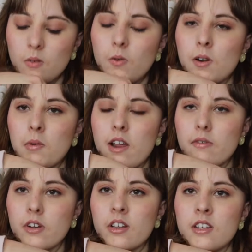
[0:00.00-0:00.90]
or
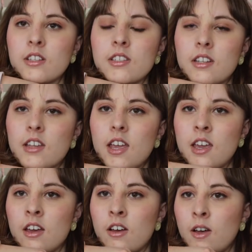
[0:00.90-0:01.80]
whatever it is, and
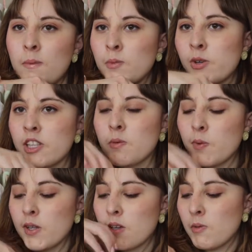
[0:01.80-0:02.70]
they
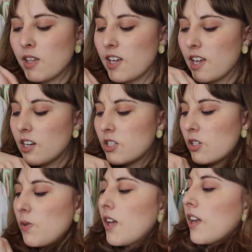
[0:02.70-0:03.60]
really get
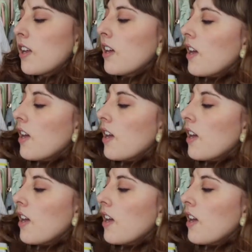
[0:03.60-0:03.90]
into it.